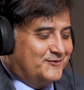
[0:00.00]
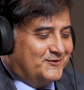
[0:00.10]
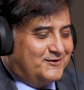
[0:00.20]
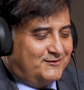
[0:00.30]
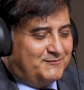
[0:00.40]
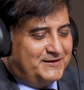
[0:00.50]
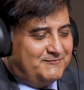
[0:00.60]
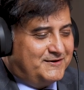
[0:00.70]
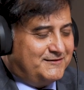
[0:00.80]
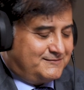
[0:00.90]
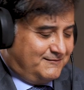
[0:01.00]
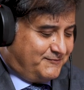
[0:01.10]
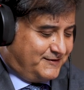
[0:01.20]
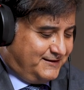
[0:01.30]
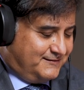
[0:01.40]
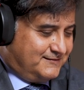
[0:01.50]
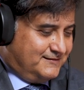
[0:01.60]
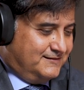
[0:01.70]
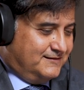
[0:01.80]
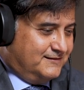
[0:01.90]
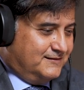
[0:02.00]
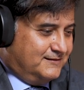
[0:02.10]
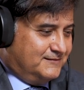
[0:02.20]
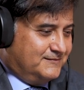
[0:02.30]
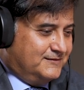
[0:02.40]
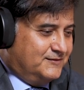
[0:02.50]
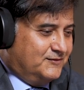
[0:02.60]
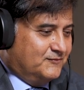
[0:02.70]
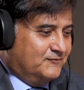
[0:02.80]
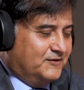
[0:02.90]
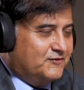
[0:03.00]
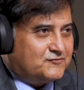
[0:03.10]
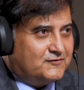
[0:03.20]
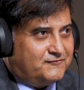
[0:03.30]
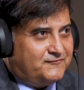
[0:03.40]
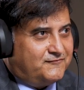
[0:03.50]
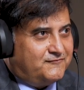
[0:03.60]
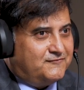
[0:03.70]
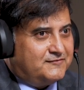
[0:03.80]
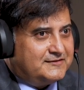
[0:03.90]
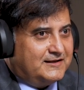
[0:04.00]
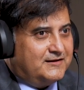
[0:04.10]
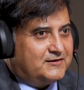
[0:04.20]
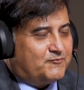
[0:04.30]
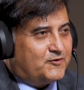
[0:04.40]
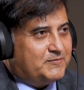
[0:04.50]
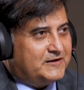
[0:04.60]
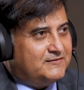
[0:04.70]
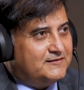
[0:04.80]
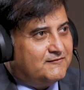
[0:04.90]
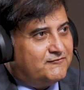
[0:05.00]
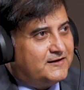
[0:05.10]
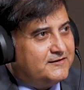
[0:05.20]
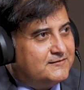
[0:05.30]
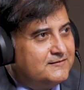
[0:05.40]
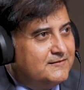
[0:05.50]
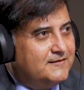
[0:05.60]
you, you'll be very surprised. We used to sell the properties in the flight.